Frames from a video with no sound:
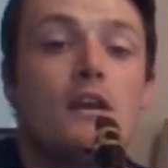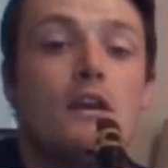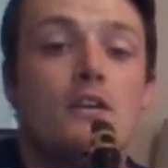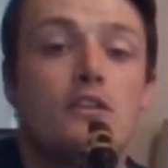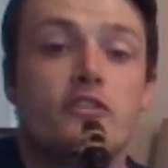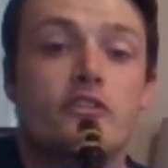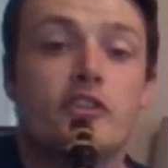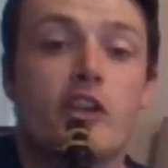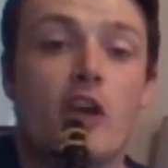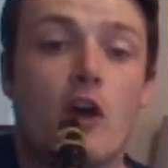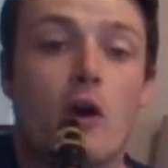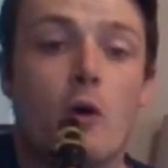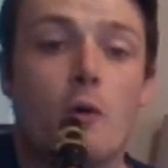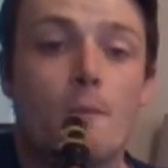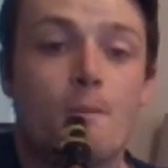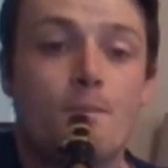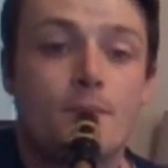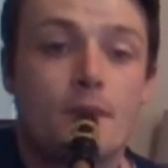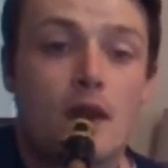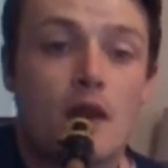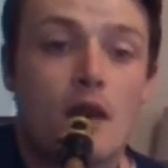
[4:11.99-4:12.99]
So,
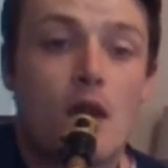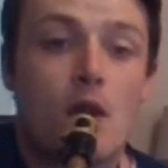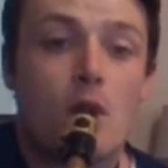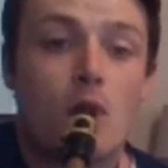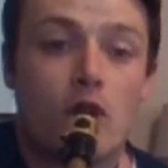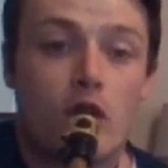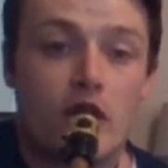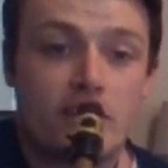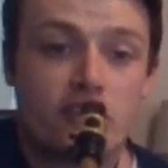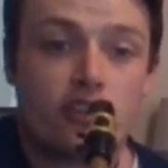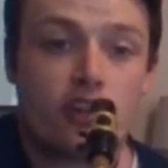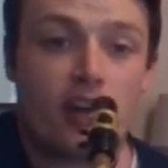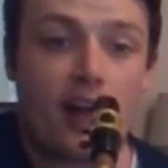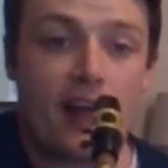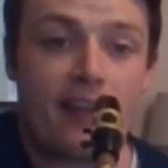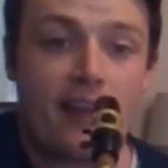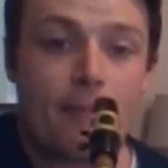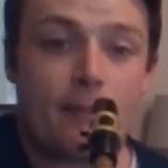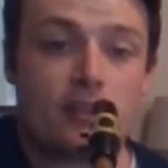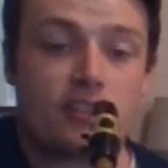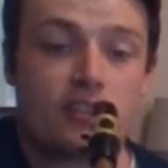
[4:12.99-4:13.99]
let's try
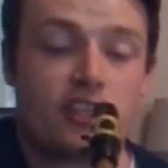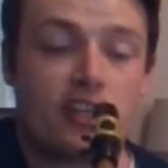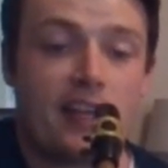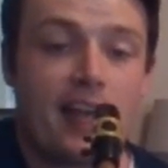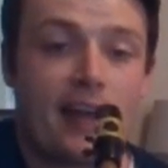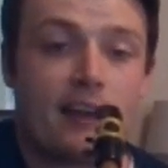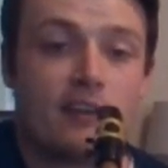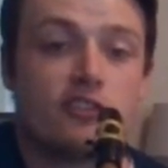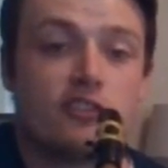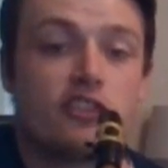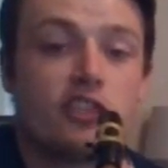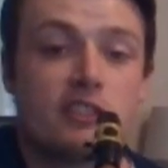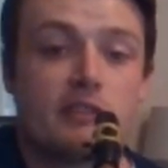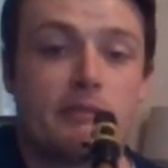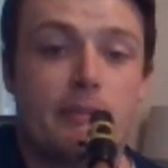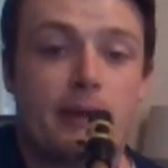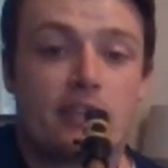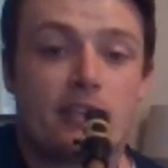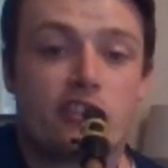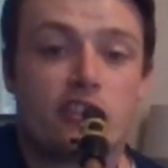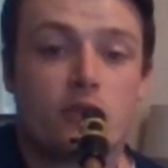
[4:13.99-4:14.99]
that much again. Just
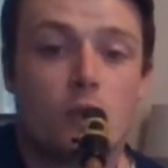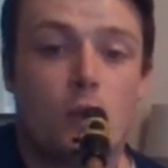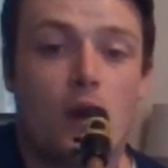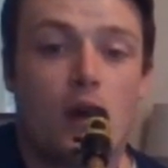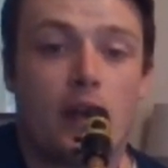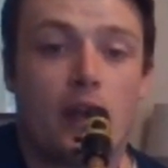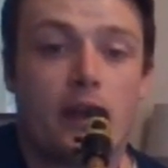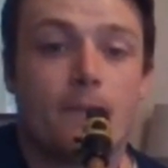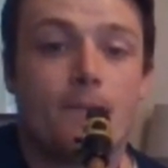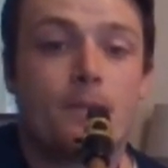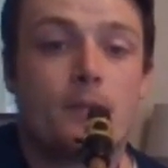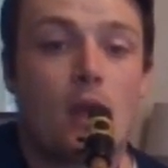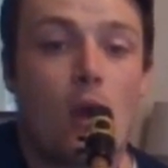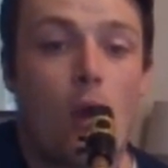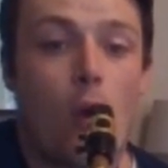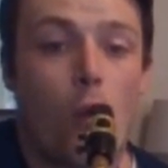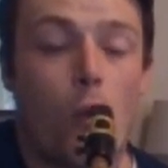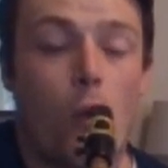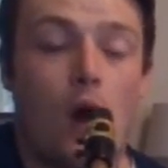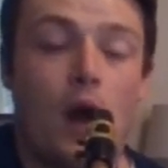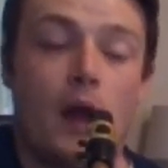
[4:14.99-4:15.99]
measure 1.
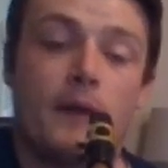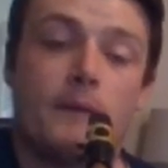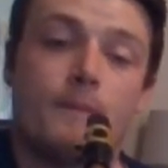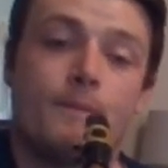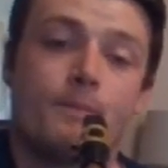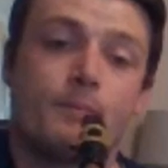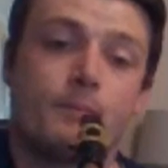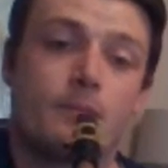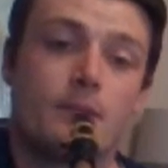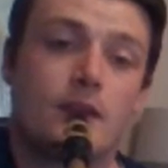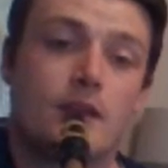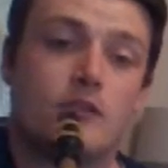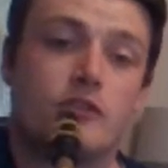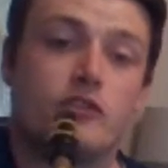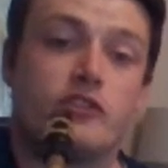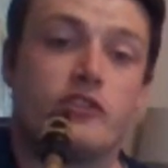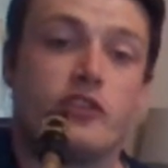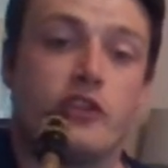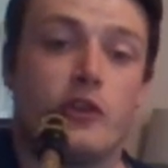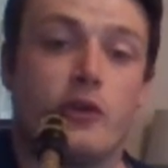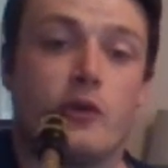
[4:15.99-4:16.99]
1,
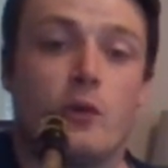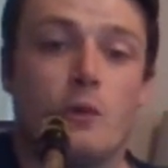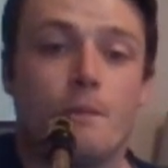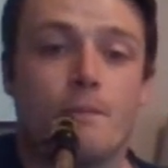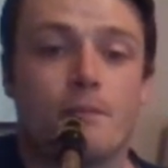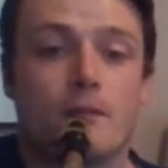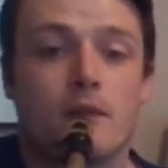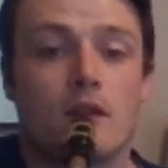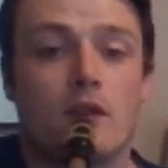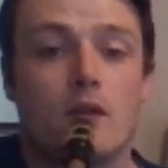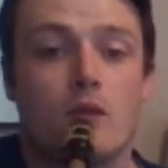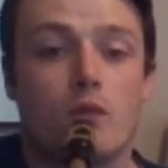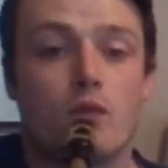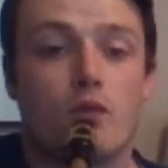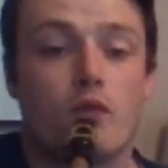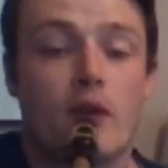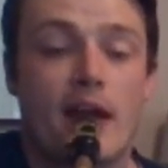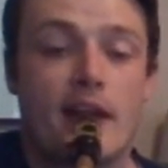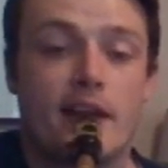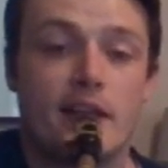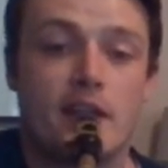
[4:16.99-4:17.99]
2,
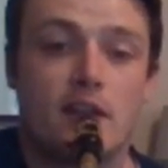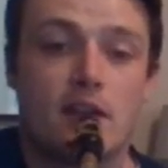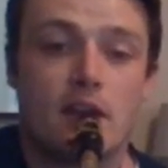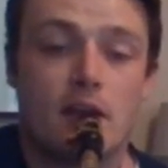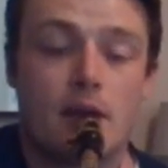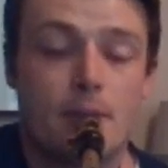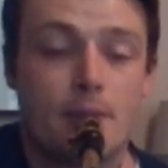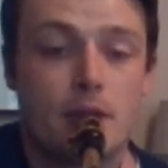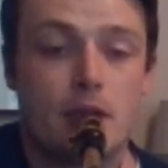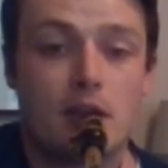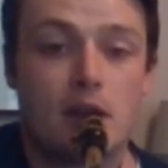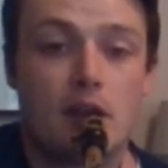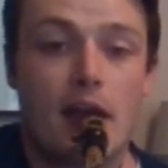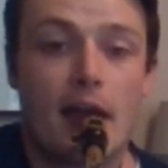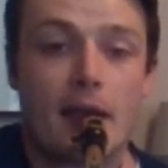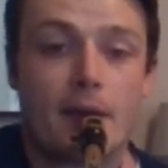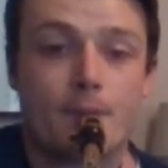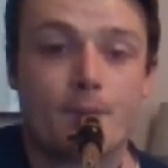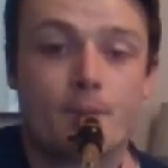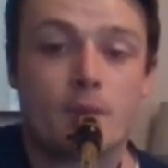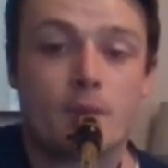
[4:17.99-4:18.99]
ready, play.